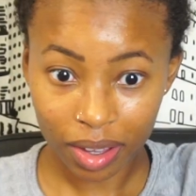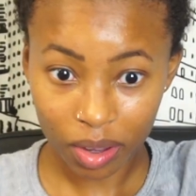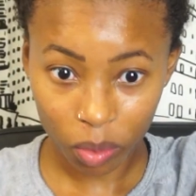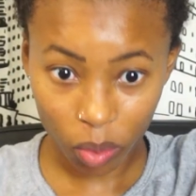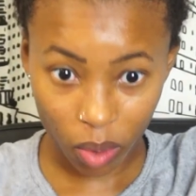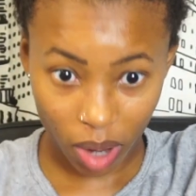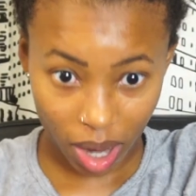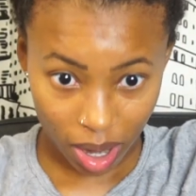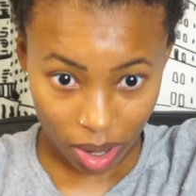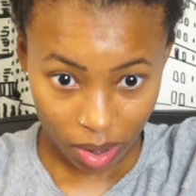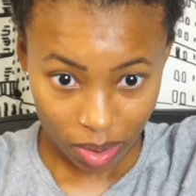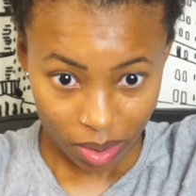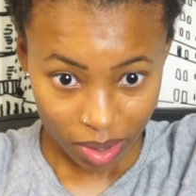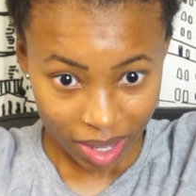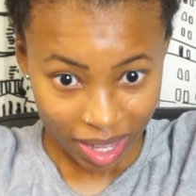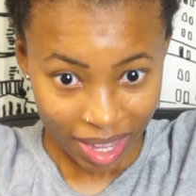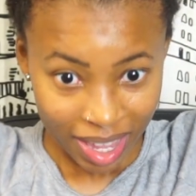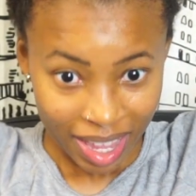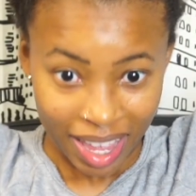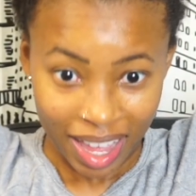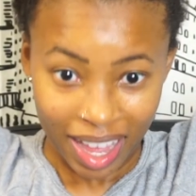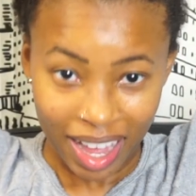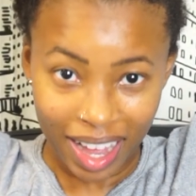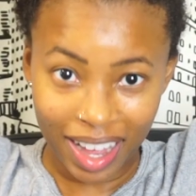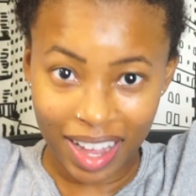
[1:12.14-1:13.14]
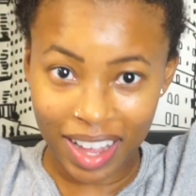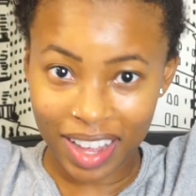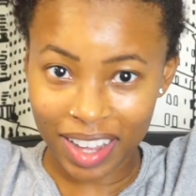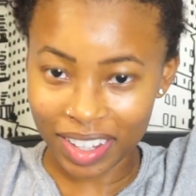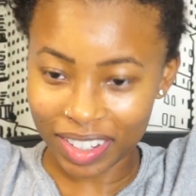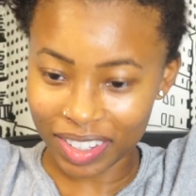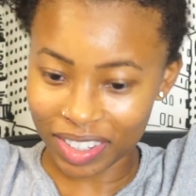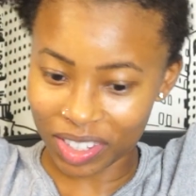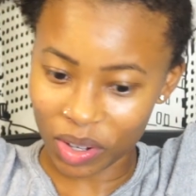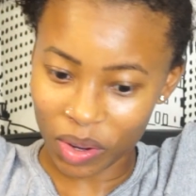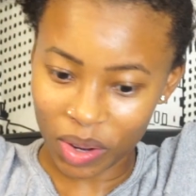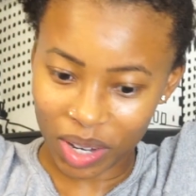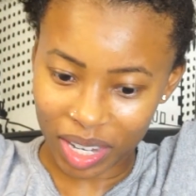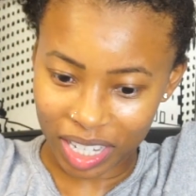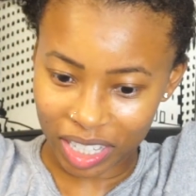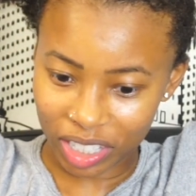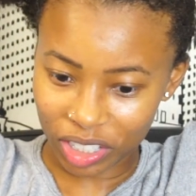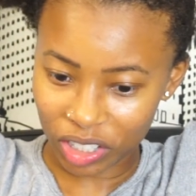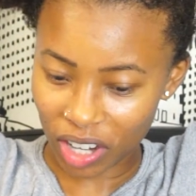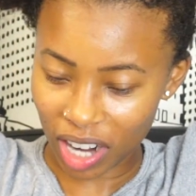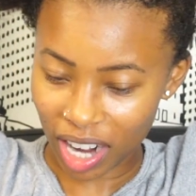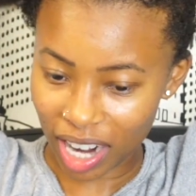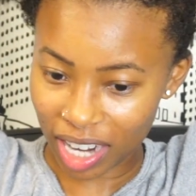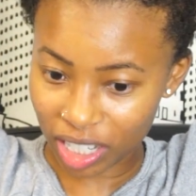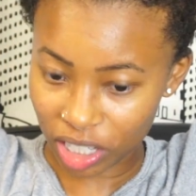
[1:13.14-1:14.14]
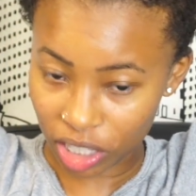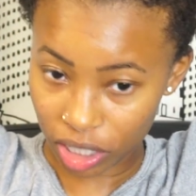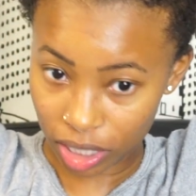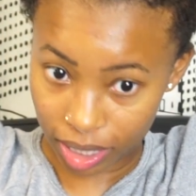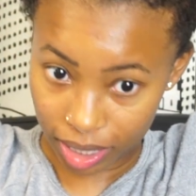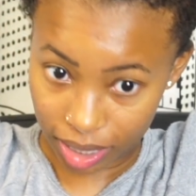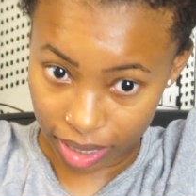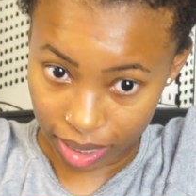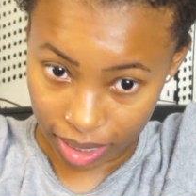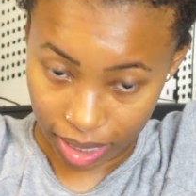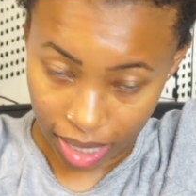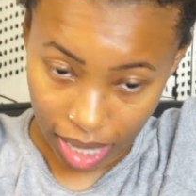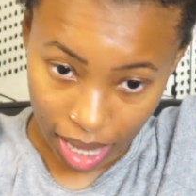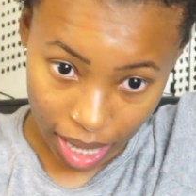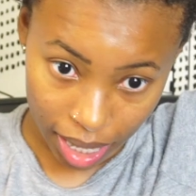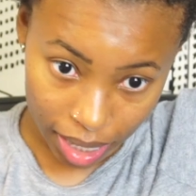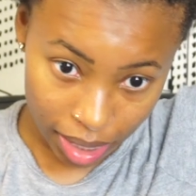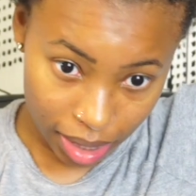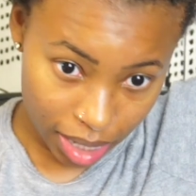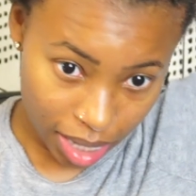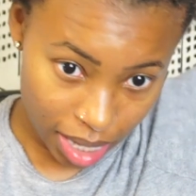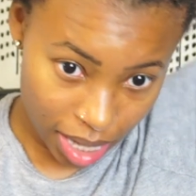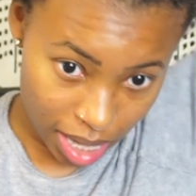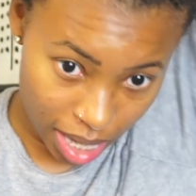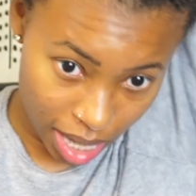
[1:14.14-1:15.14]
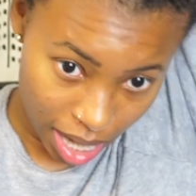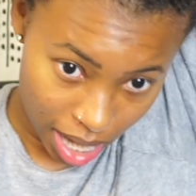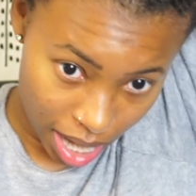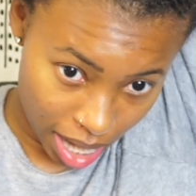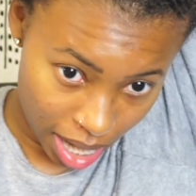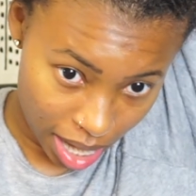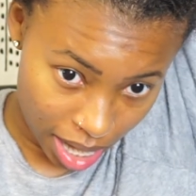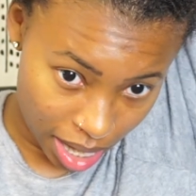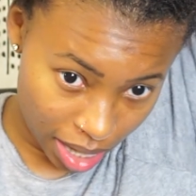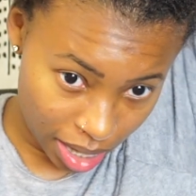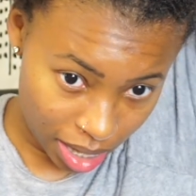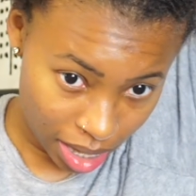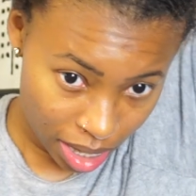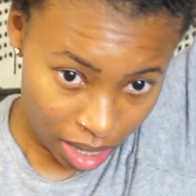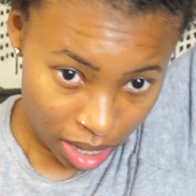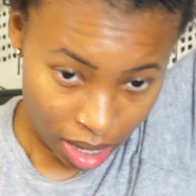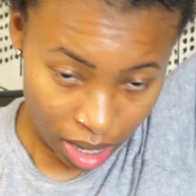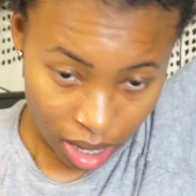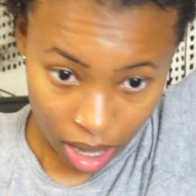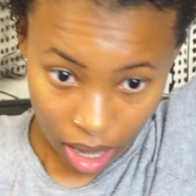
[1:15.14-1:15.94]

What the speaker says: Wow. So it can dry just slightly, and